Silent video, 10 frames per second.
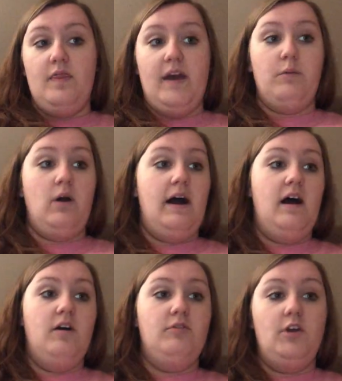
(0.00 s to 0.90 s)
they will
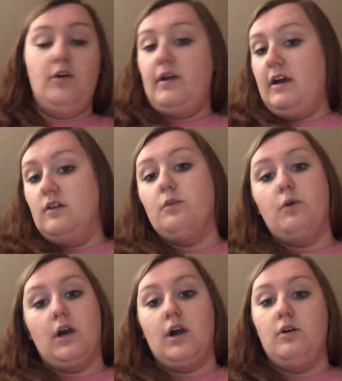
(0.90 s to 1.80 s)
have no care in the
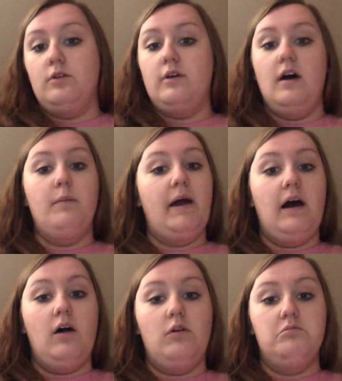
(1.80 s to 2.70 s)
world
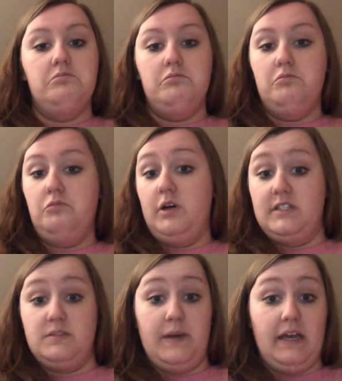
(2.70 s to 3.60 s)
about what
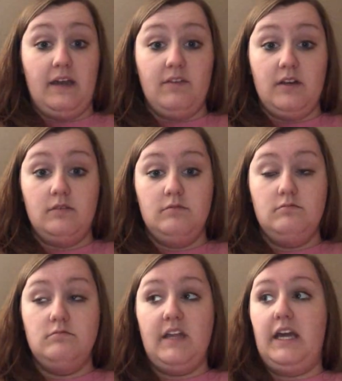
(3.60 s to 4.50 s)
is being given.
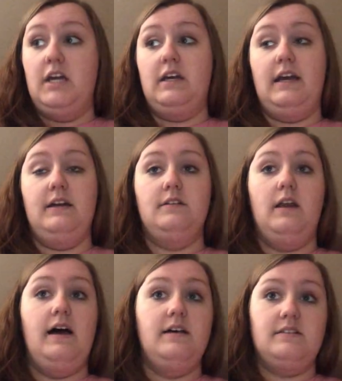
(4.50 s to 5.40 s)
They couldn't care
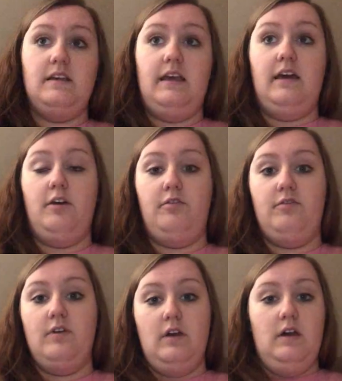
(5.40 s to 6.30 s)
less if,